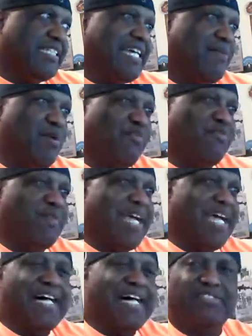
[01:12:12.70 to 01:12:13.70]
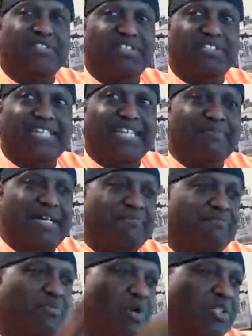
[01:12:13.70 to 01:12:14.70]
I work from the house, so is like my
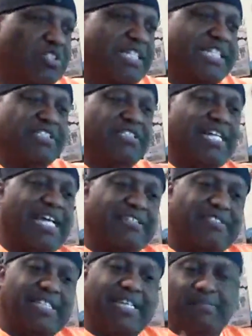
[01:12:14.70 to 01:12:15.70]
workstation I set up